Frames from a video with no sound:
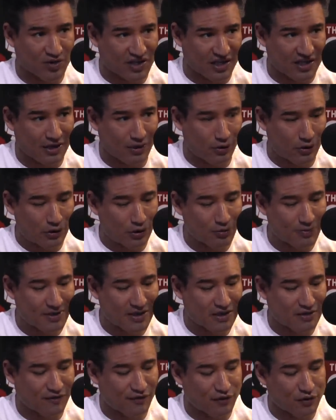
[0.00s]
Canelo looming
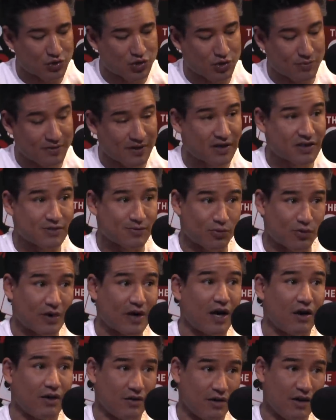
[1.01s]
in the future because
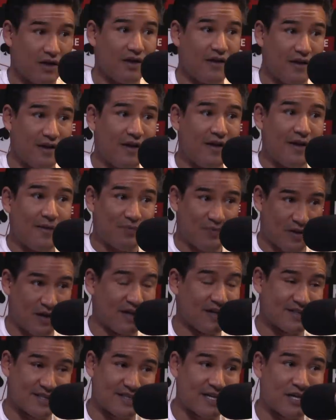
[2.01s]
Morrell
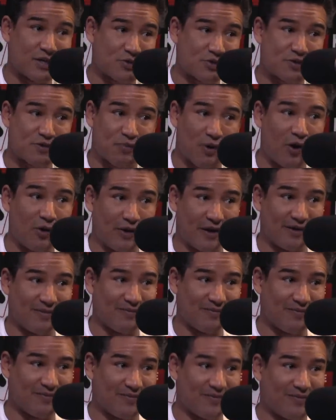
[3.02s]
is a dangerous opponent.
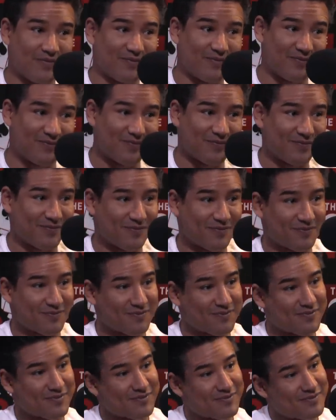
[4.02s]

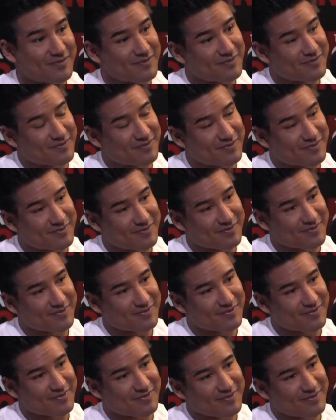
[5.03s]
Mario, if
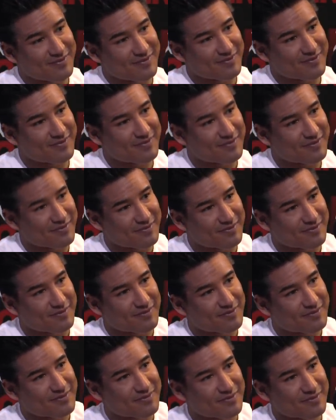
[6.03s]
you were David
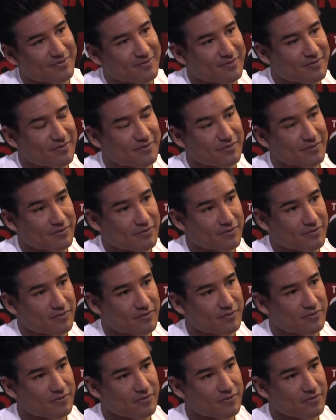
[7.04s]
Benavidez, would you face someone